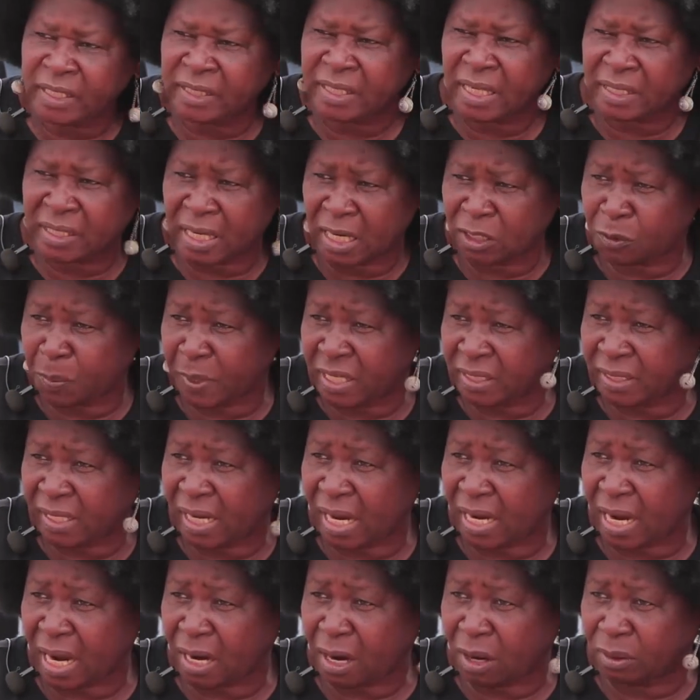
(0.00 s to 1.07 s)
is the transparency
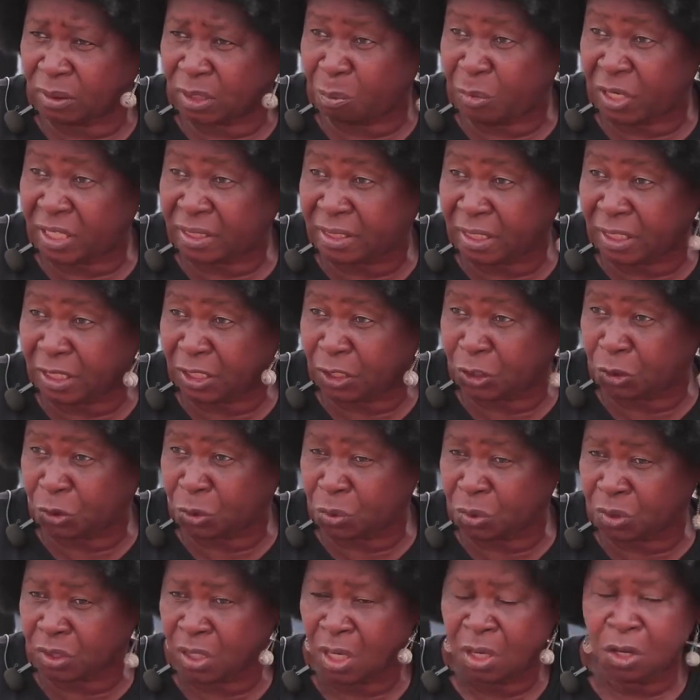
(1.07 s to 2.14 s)
and accountability
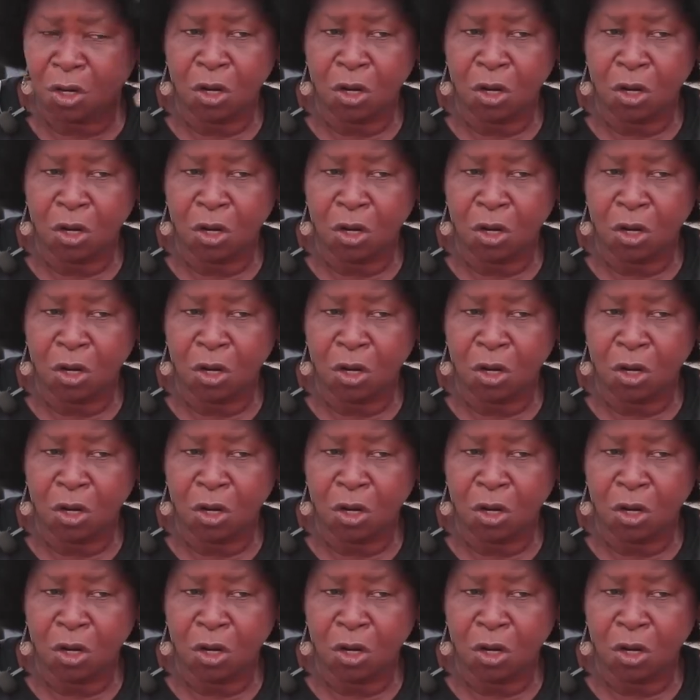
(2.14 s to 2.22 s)
issues?